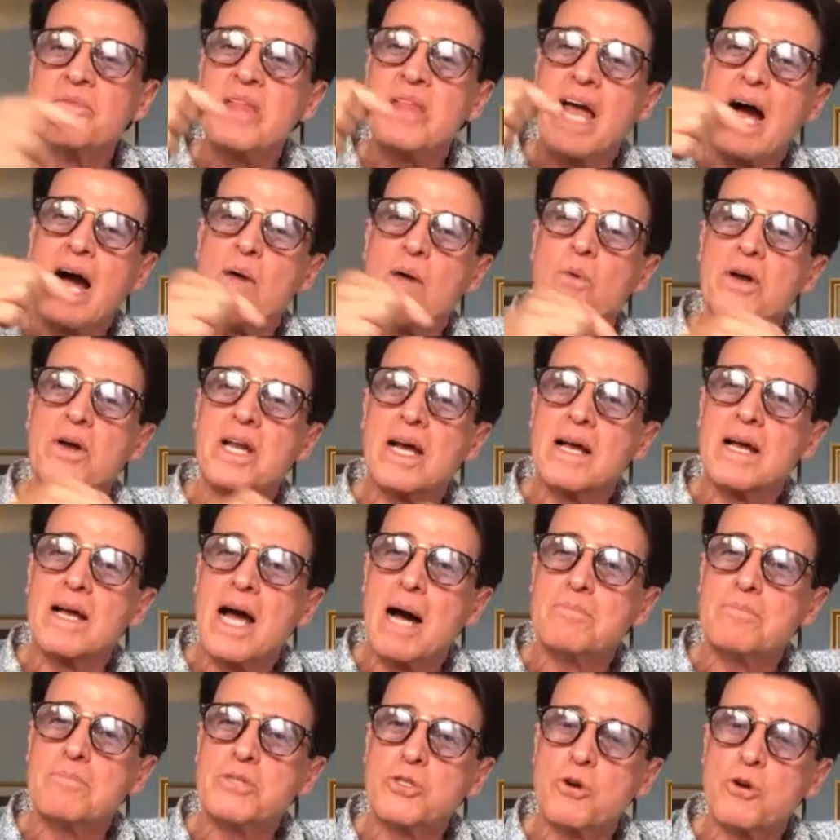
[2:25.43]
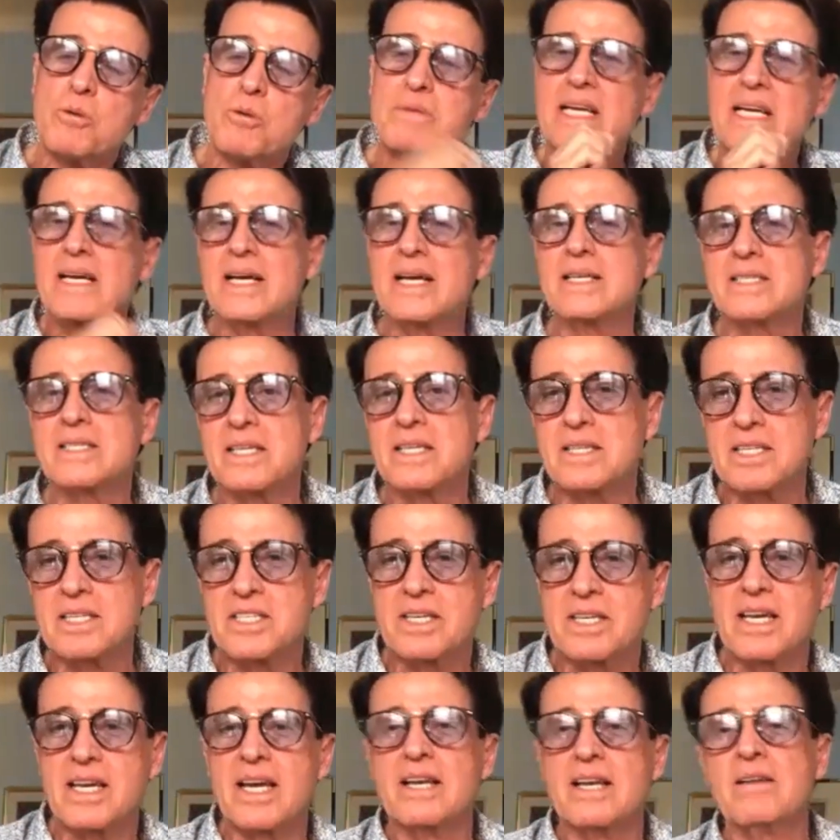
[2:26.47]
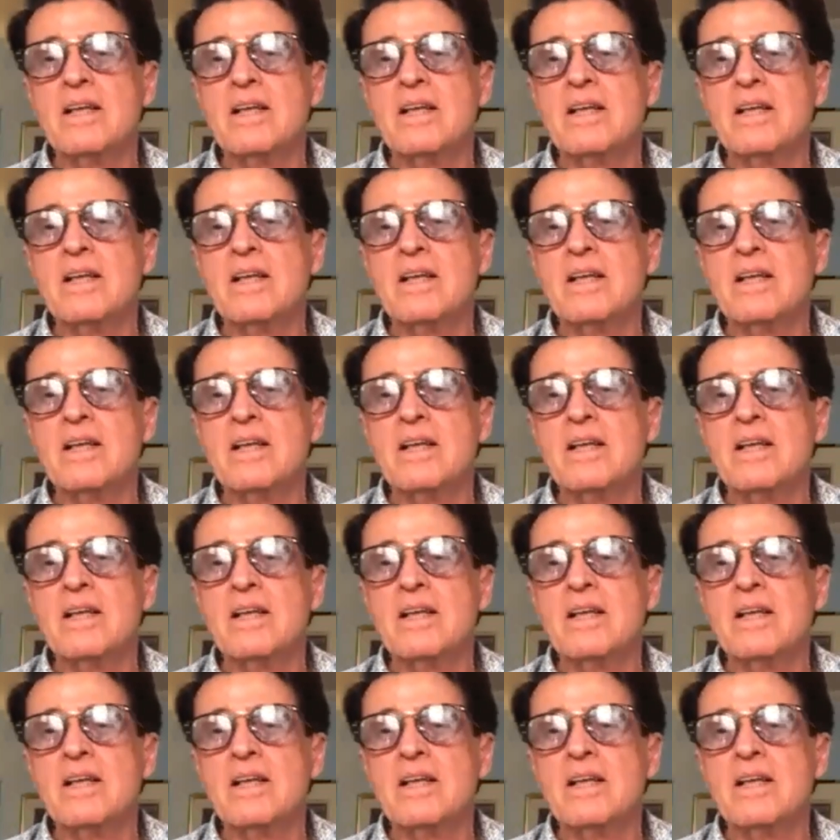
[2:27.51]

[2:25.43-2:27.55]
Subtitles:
I want it absorbing into the skin.